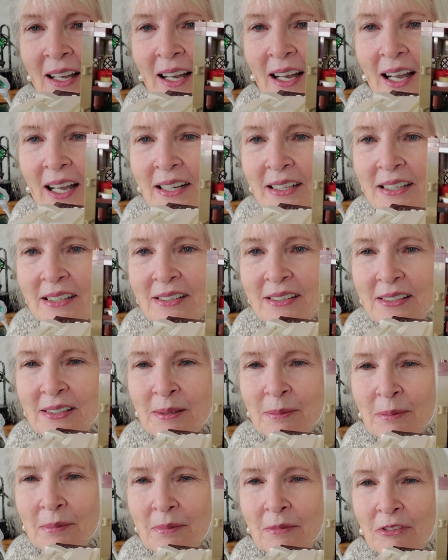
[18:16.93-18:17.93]
I did
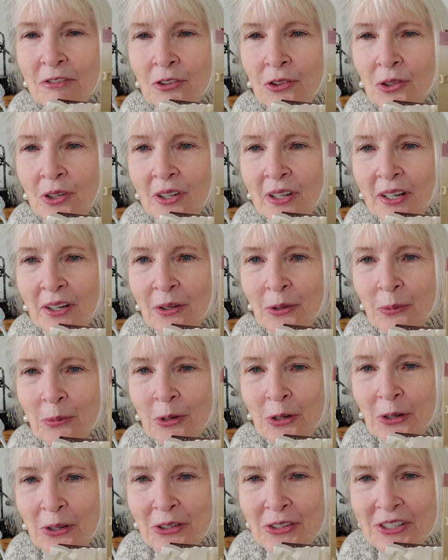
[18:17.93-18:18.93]
some 4-letter
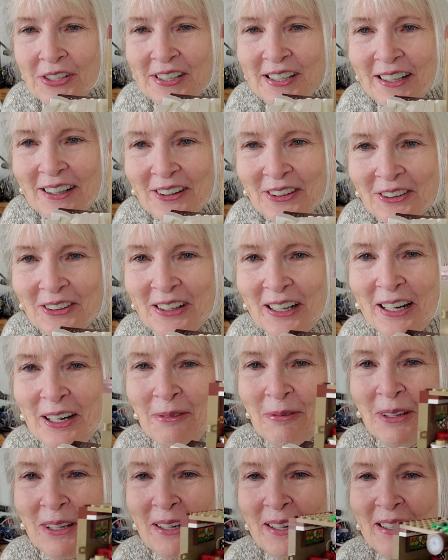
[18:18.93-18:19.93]
words the other day
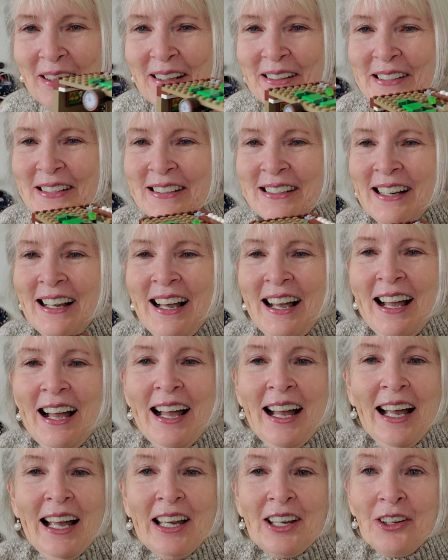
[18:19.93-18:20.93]
because
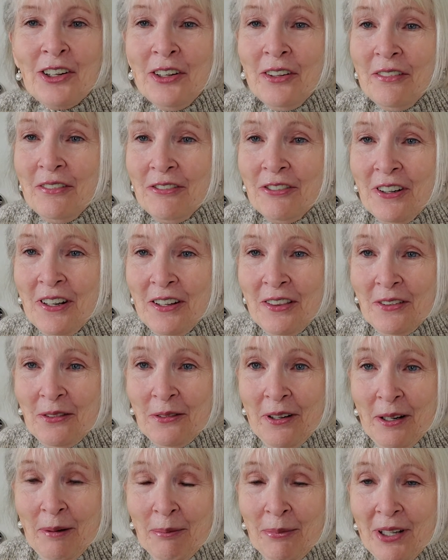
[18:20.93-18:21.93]
I couldn't find the
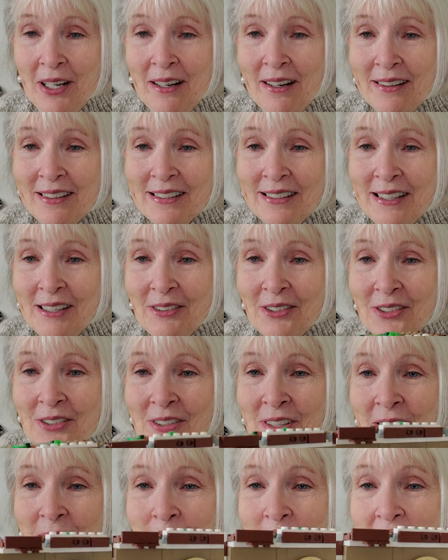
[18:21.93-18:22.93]
right blocks and I was
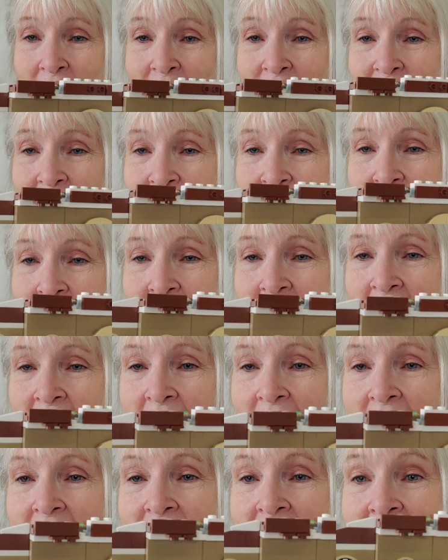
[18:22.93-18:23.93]
trying to make do. And
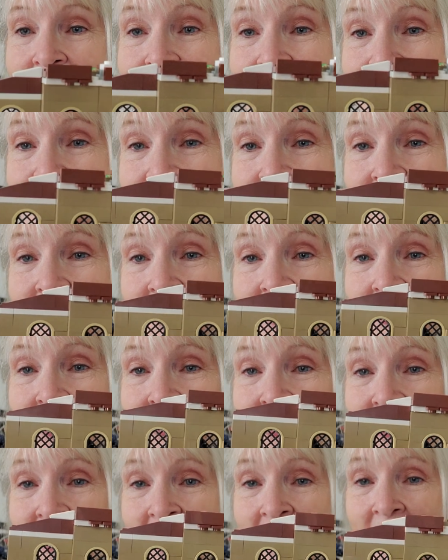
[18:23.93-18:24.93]
this is the other
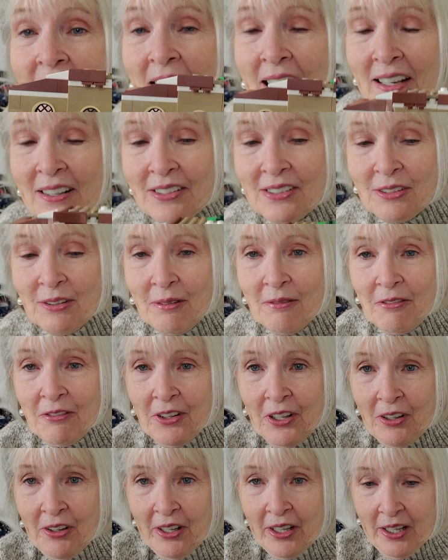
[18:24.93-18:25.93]
side, so I'm
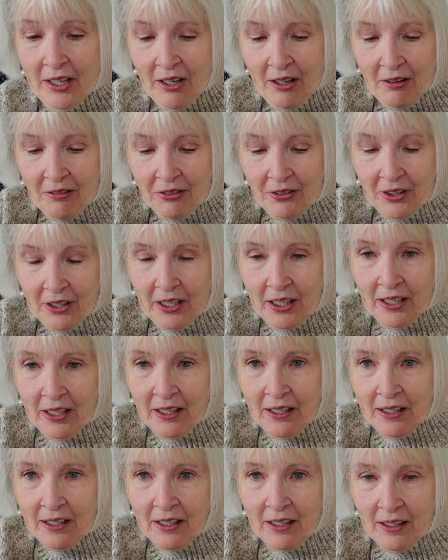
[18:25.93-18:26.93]
very
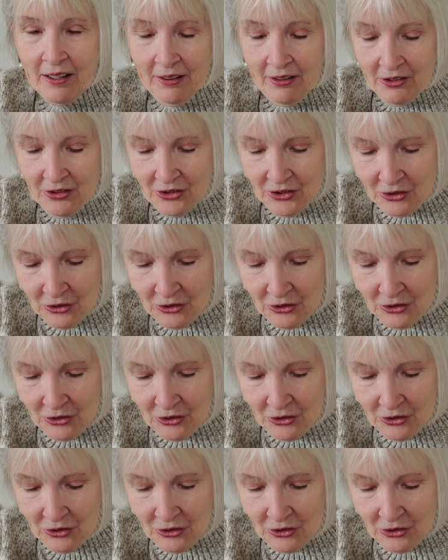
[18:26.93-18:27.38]
carefully, there's a